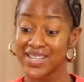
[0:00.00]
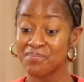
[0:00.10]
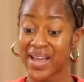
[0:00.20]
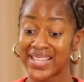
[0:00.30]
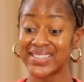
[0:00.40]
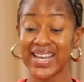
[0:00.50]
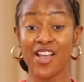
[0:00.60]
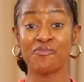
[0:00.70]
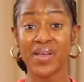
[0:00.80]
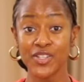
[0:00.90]
of man that I
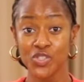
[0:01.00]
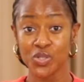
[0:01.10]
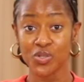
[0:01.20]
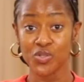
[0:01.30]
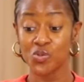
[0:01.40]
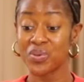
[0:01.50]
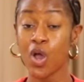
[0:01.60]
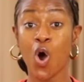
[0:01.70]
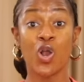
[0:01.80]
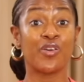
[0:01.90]
have mentioned to be
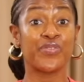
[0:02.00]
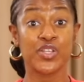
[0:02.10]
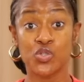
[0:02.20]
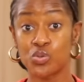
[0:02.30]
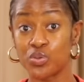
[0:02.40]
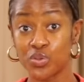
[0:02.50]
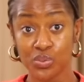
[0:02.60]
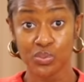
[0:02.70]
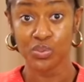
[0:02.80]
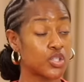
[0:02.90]
all of this to
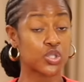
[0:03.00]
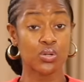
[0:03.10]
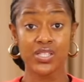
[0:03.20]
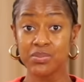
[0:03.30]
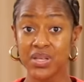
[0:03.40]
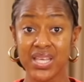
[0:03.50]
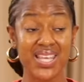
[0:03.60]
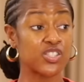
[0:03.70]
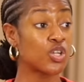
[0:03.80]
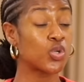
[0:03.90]
you. Trust me,
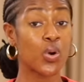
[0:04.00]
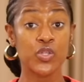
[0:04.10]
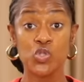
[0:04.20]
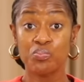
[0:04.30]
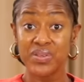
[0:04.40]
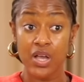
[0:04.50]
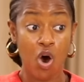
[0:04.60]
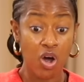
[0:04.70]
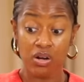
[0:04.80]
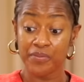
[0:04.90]
he's not going to be
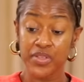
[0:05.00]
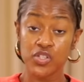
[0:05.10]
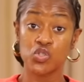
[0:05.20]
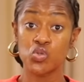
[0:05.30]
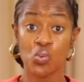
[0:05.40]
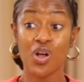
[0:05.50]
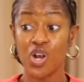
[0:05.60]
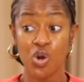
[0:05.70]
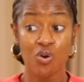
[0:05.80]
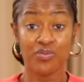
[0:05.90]
all of this to a
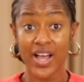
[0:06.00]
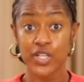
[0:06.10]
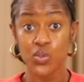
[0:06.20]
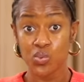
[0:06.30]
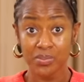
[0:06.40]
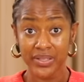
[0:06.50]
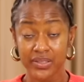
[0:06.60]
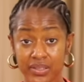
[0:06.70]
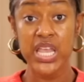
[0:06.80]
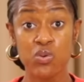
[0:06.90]
low-value woman.
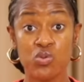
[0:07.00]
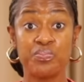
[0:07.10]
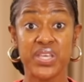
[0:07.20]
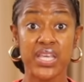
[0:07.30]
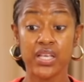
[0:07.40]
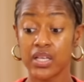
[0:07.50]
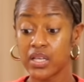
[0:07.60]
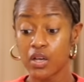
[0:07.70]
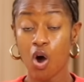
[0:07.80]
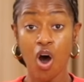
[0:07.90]
He will be
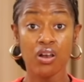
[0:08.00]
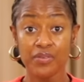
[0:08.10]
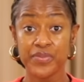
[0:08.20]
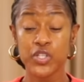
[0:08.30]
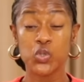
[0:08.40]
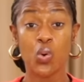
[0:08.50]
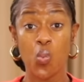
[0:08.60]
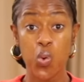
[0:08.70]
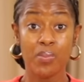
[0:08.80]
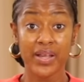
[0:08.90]
all of this to a
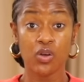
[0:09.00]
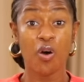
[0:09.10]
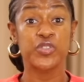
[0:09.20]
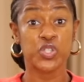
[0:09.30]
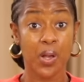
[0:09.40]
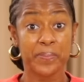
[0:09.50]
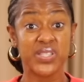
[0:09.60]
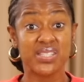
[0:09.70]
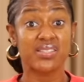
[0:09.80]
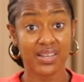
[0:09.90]
woman of
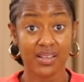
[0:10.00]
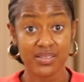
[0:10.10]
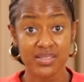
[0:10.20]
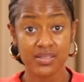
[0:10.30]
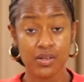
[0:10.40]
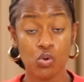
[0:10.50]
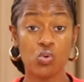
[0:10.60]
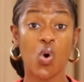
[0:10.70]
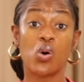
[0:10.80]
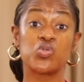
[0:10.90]
substance
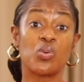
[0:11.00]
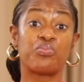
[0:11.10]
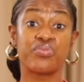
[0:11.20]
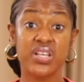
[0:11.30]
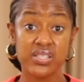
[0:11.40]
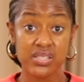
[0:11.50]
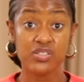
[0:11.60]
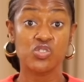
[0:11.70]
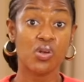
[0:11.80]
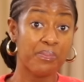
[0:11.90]
who also brings
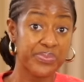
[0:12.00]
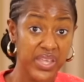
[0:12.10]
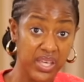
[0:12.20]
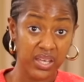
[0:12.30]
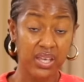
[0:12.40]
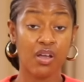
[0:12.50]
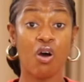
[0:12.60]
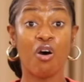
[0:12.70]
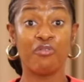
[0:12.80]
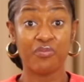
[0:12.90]
something
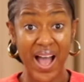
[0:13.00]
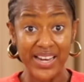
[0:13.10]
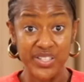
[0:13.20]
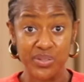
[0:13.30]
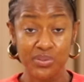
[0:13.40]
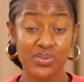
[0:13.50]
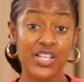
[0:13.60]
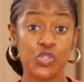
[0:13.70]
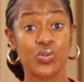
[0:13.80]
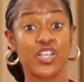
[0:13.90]
of value
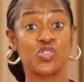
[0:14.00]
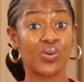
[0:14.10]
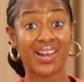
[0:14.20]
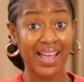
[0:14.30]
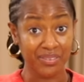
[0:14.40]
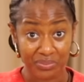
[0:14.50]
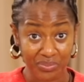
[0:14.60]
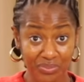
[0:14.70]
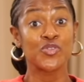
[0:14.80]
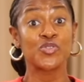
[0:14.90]
into his own life.
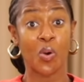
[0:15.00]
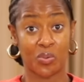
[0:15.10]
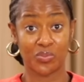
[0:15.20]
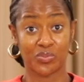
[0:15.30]
So